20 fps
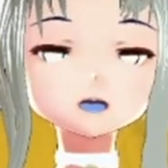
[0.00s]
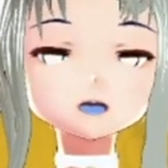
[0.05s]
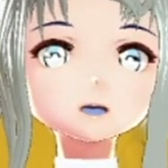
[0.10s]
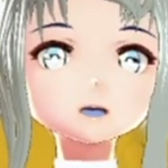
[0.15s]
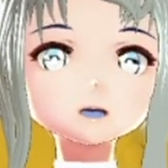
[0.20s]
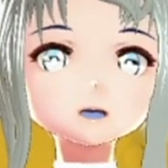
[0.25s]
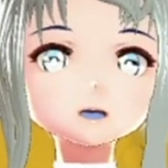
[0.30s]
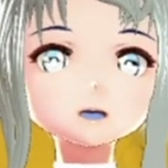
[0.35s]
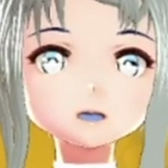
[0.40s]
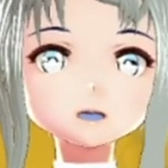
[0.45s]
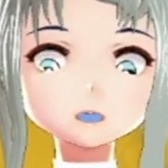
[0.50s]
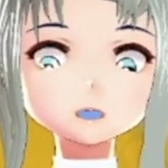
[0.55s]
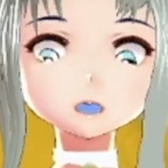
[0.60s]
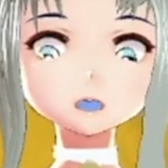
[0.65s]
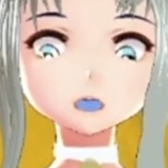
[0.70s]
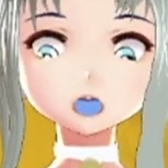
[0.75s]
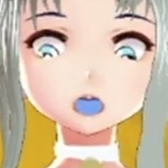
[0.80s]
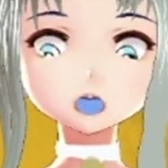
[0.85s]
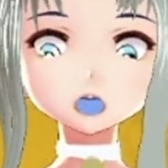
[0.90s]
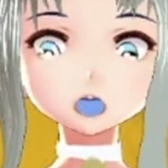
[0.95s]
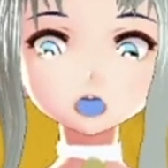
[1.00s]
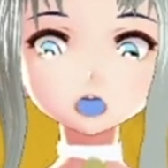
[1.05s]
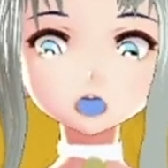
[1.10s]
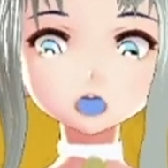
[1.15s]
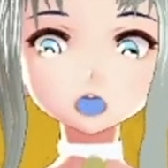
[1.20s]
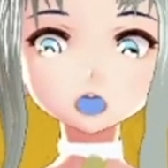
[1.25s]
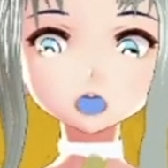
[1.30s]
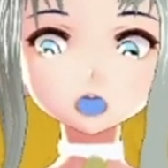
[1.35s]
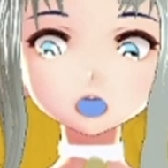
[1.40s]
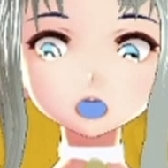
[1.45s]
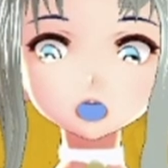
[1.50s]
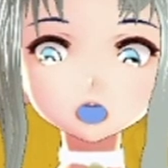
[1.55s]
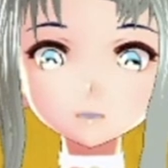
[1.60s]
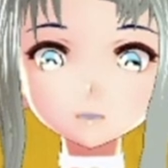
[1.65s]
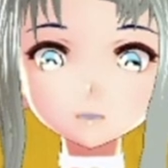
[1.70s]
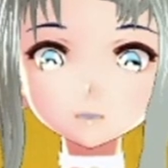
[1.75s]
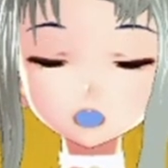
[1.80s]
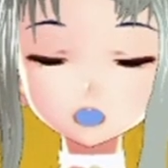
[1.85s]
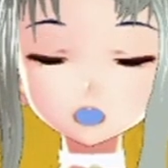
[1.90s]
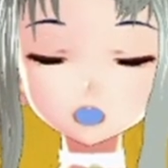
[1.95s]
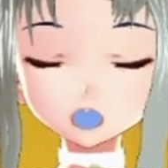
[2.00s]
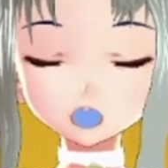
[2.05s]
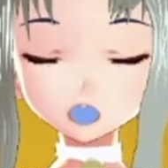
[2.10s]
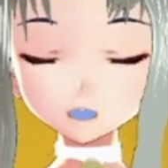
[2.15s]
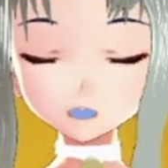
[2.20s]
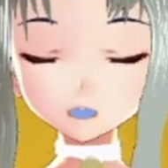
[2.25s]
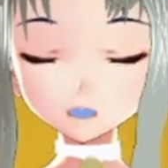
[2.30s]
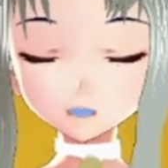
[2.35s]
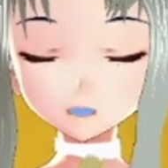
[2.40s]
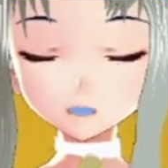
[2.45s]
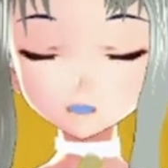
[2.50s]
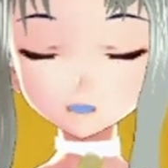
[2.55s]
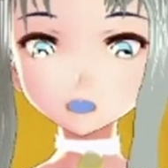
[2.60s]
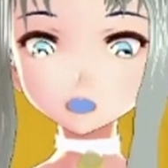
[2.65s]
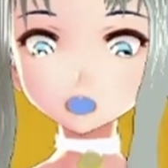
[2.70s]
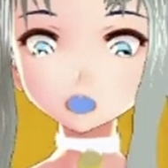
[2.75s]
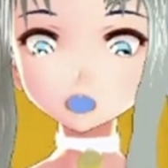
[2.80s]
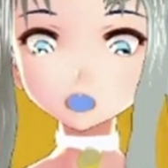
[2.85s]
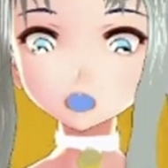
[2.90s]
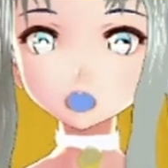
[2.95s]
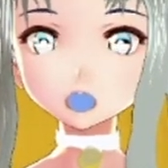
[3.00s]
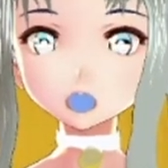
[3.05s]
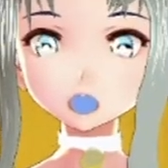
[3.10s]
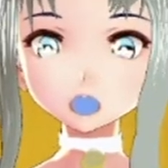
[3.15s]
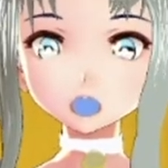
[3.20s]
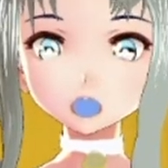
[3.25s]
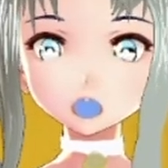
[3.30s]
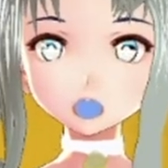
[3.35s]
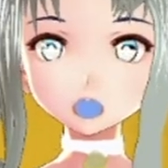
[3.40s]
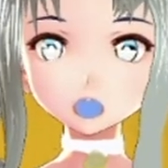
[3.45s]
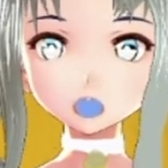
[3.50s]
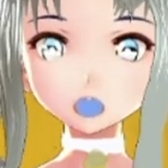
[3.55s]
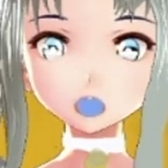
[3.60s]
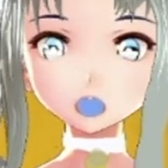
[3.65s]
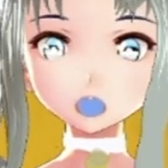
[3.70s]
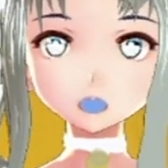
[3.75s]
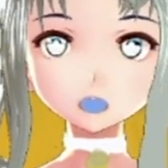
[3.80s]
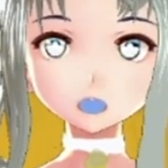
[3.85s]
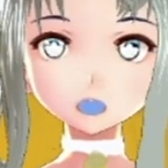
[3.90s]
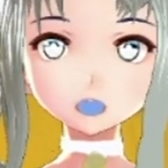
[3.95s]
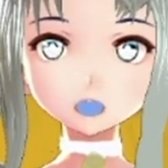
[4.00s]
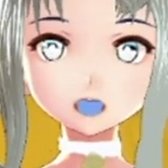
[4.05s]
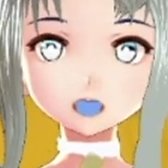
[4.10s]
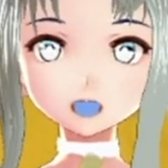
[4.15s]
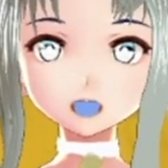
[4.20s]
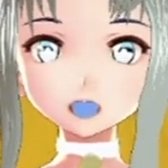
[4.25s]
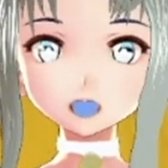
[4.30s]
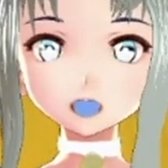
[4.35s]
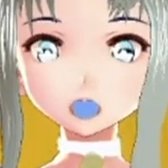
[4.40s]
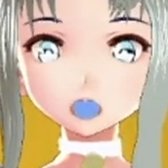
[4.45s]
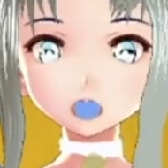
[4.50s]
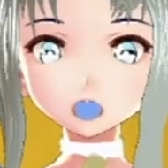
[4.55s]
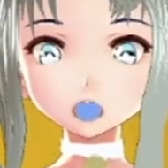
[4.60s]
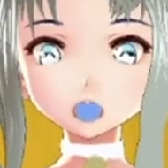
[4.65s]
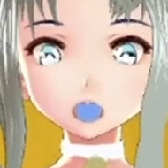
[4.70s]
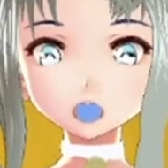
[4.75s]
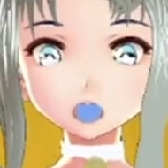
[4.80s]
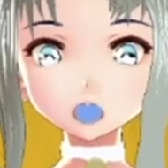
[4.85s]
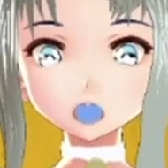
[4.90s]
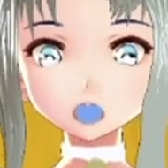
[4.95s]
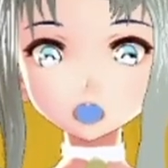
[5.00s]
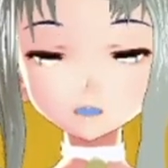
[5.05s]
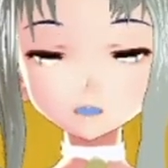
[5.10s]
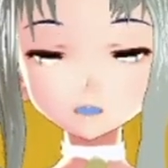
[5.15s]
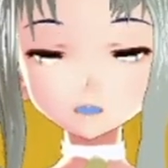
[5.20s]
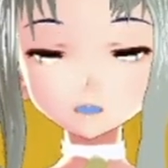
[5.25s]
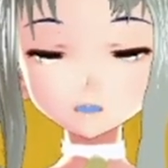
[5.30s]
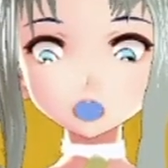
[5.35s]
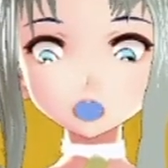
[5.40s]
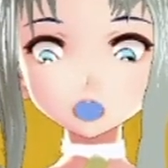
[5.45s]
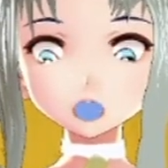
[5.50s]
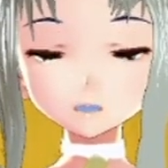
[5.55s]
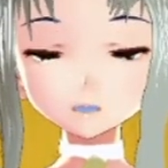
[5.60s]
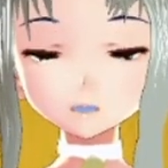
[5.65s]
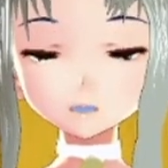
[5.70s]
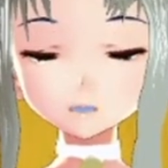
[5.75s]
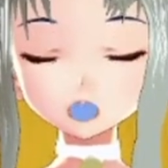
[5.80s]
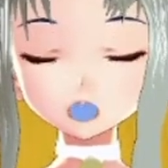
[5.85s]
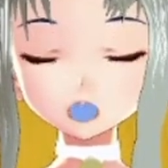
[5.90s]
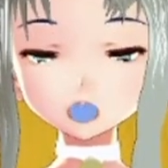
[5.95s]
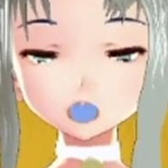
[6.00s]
talk about Yugioh Omega. So Yugioh Omega is fairly new to the virtual